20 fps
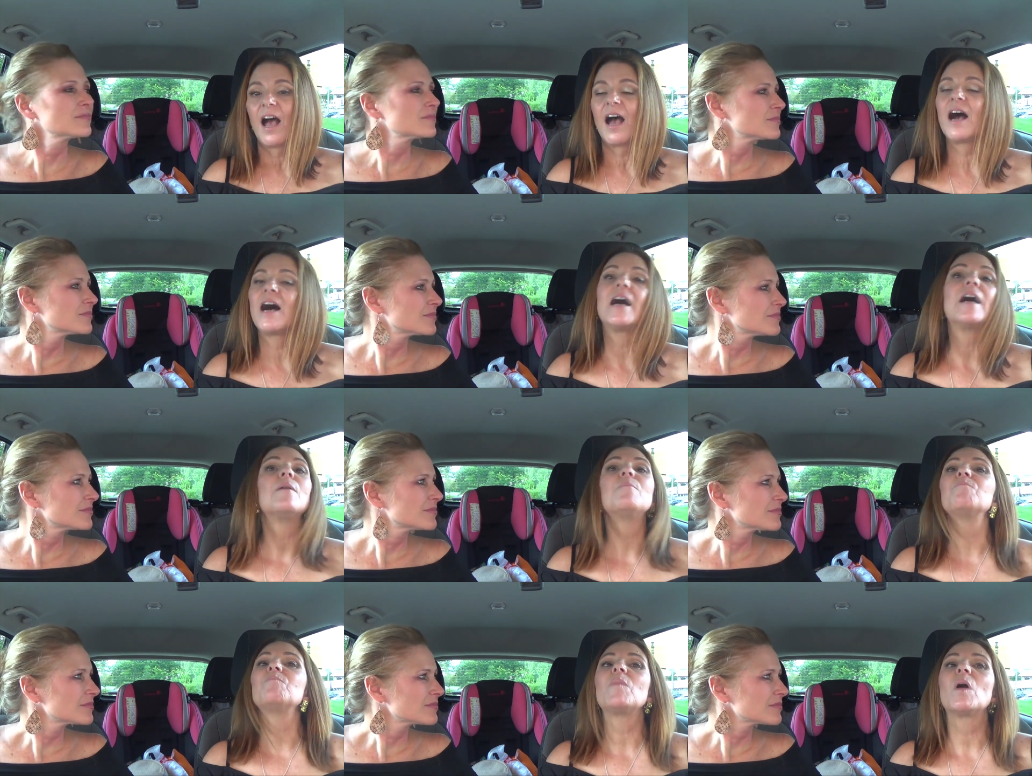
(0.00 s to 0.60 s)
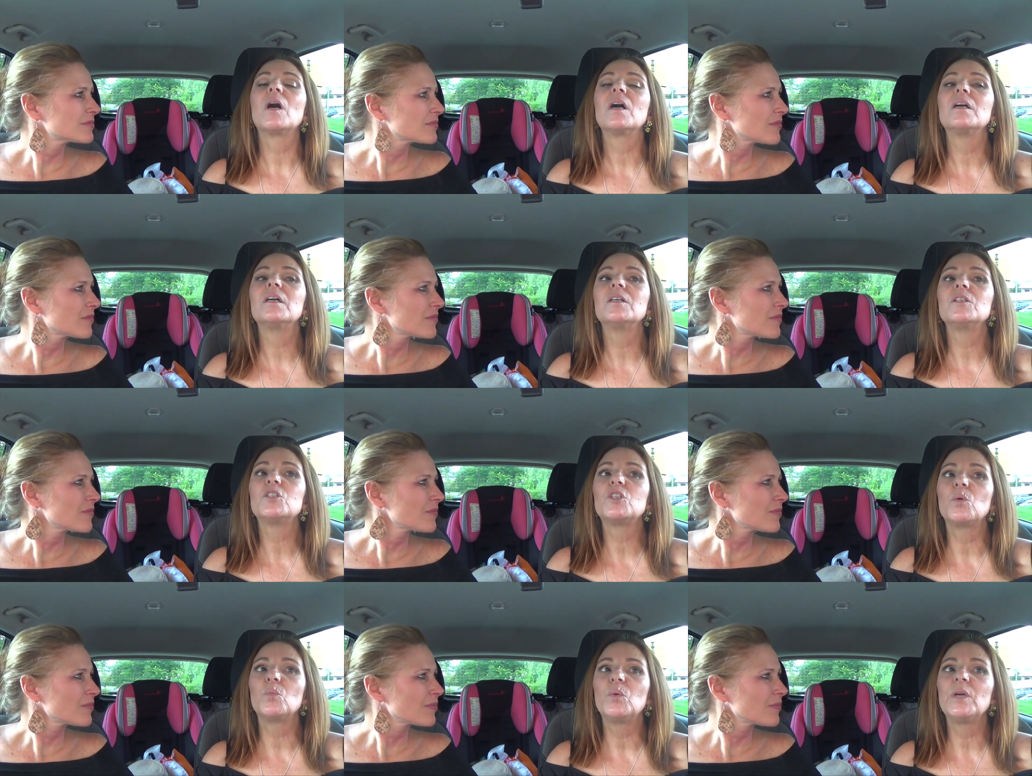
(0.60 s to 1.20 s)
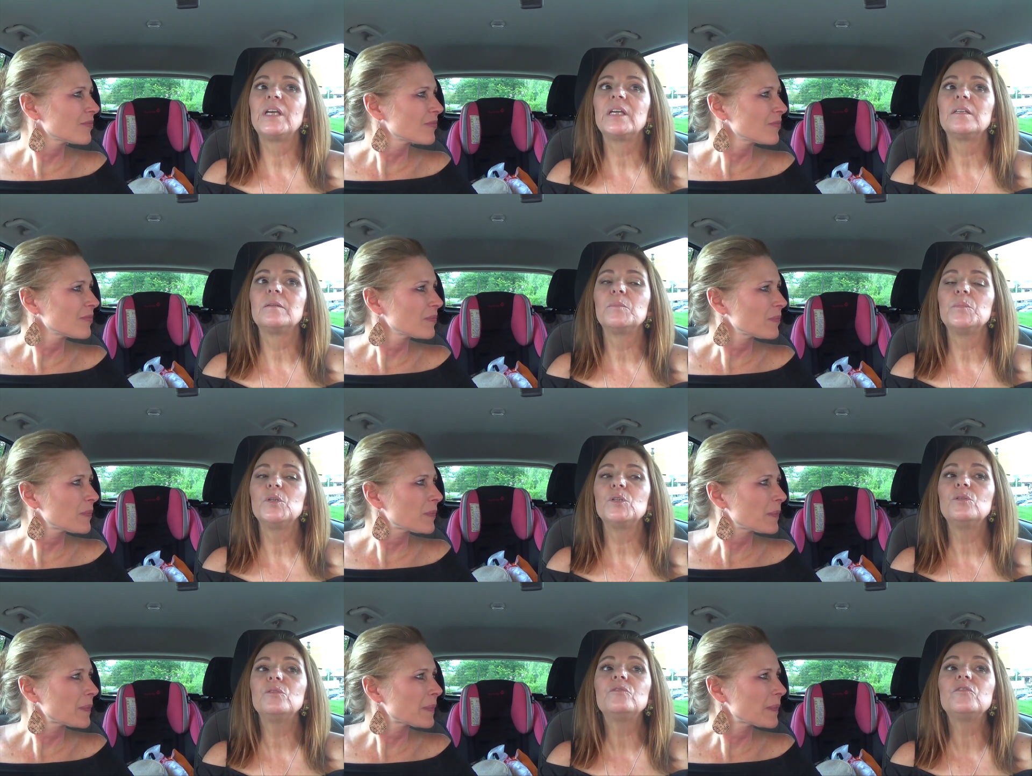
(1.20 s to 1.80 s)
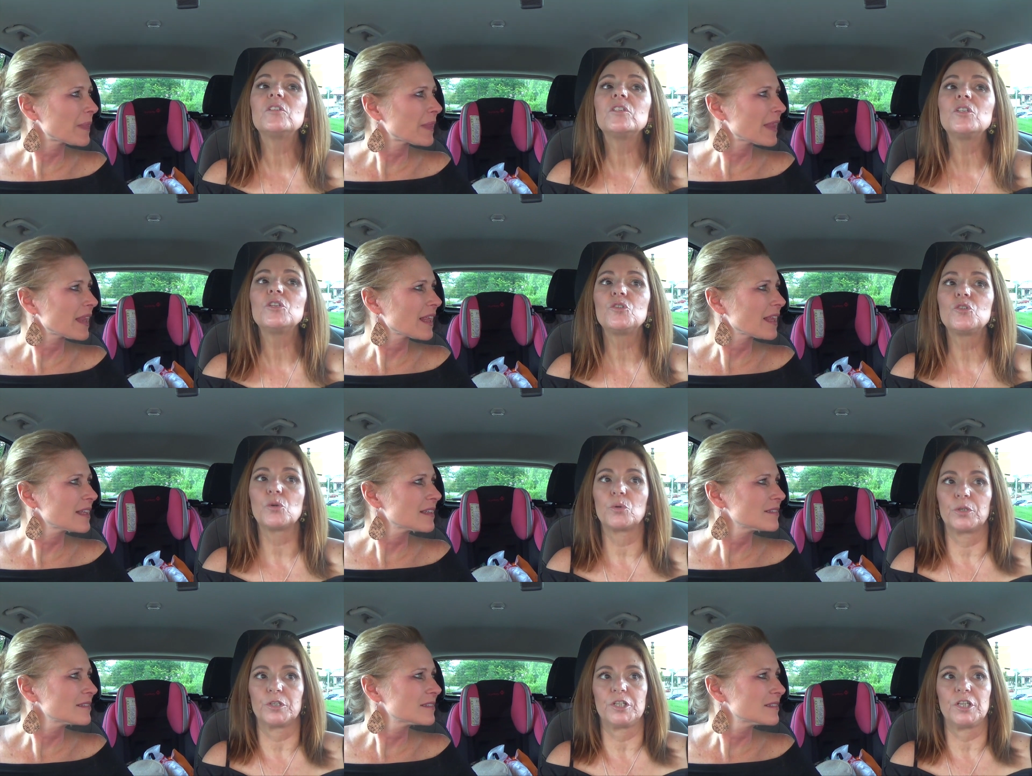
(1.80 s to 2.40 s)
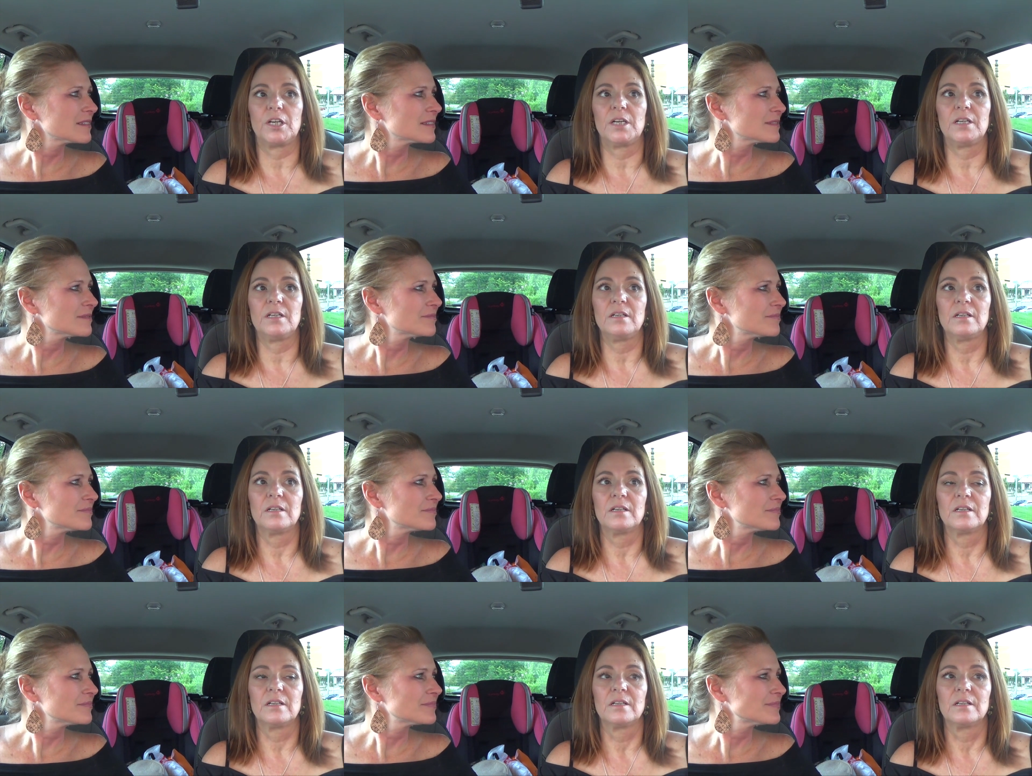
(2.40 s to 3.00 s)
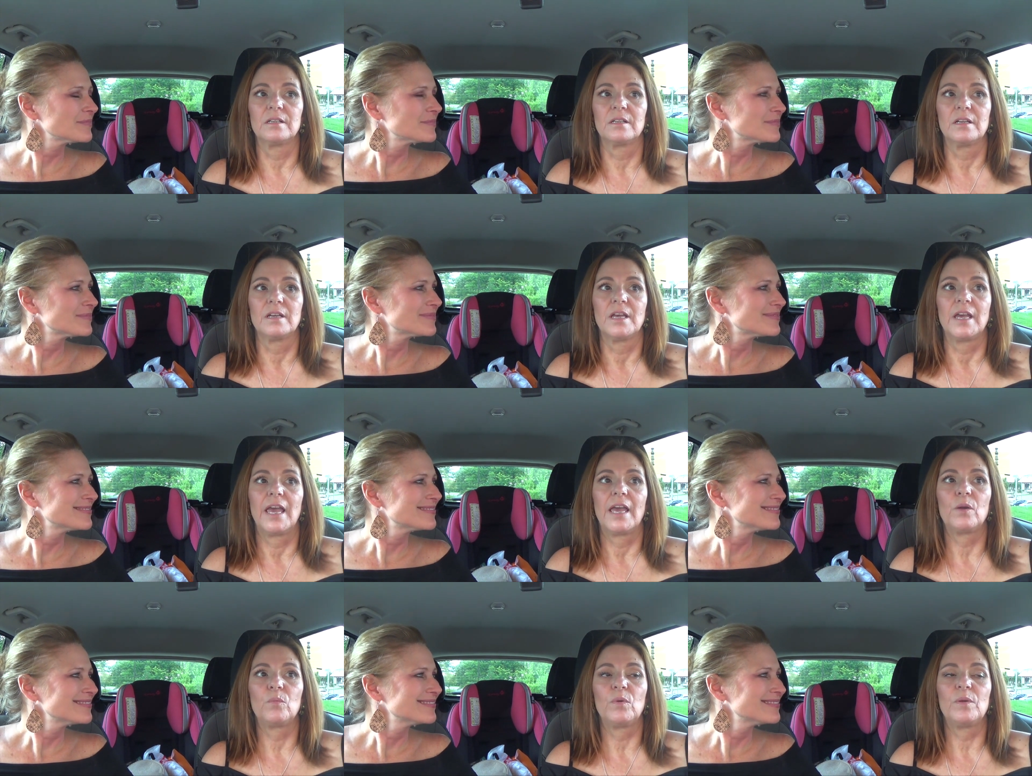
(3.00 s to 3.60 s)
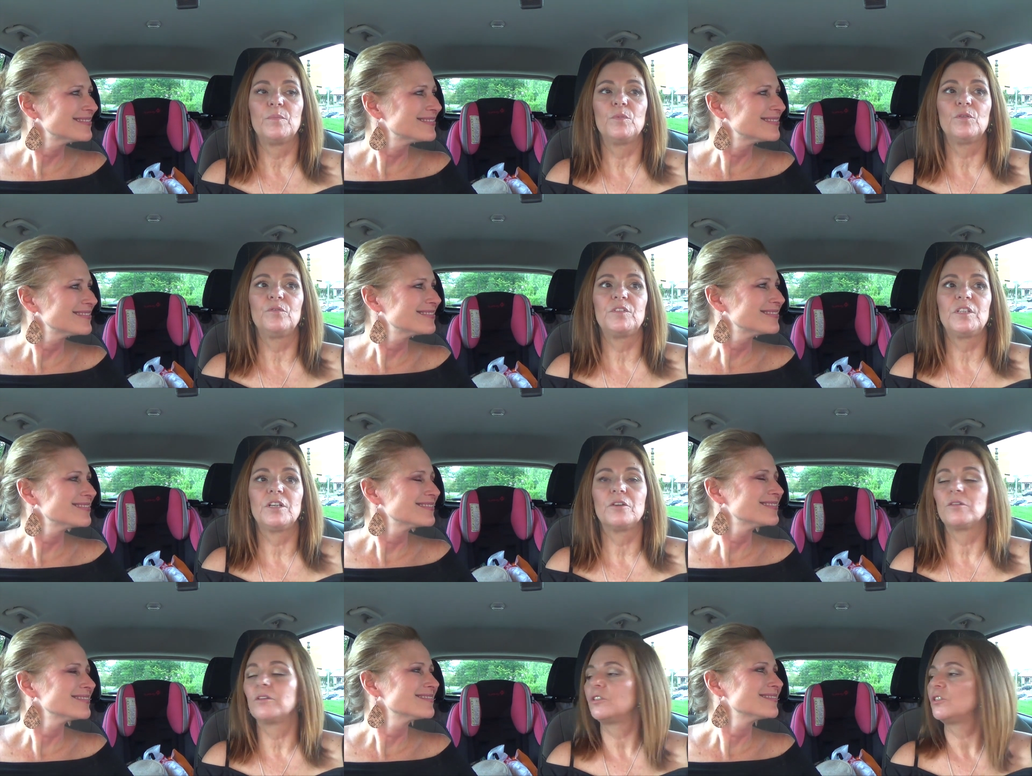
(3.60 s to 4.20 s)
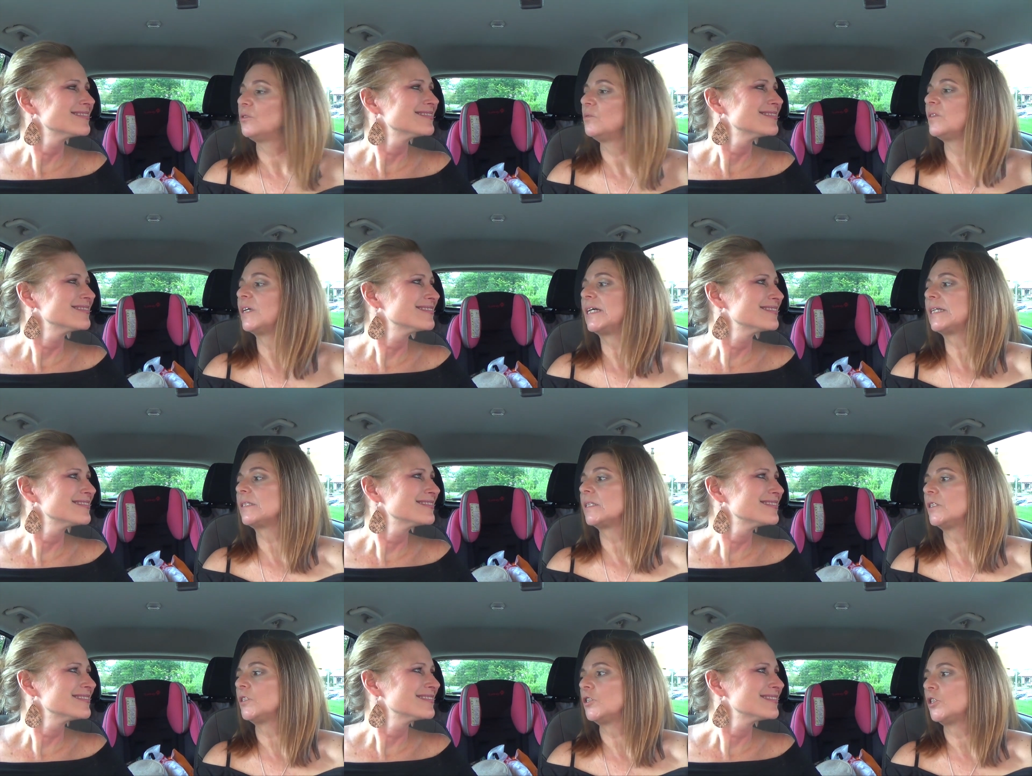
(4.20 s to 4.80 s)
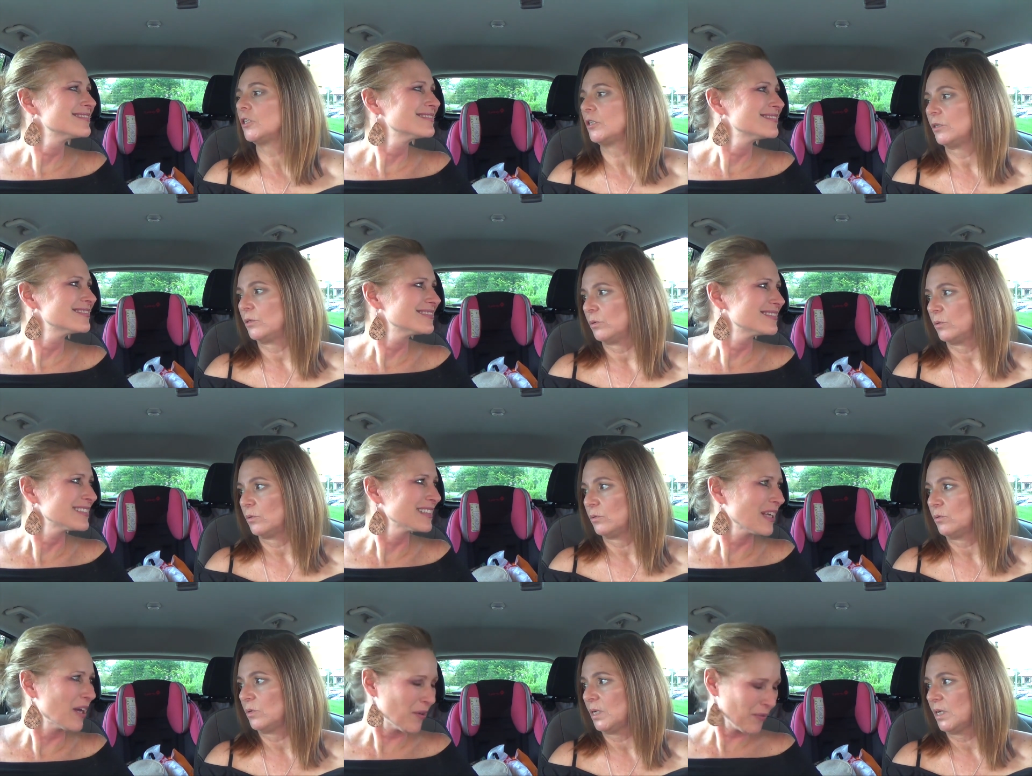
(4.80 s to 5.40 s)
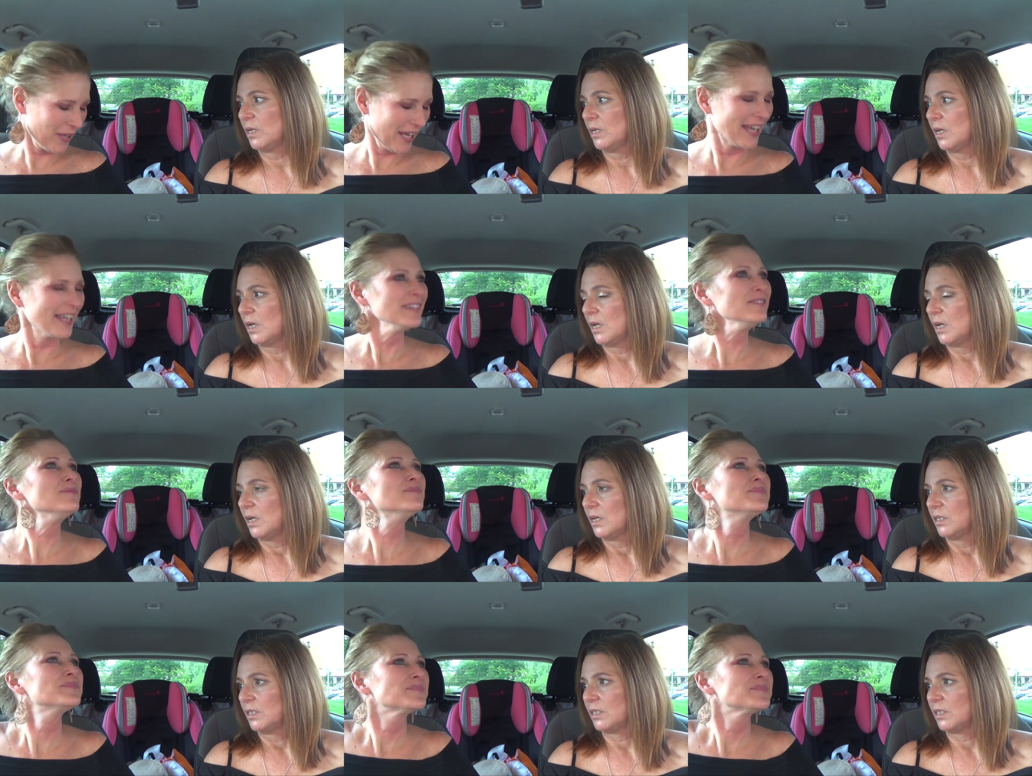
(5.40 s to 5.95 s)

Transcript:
Speaker 1: Um, so we had moved to Georgia and we moved here in 2002. Okay.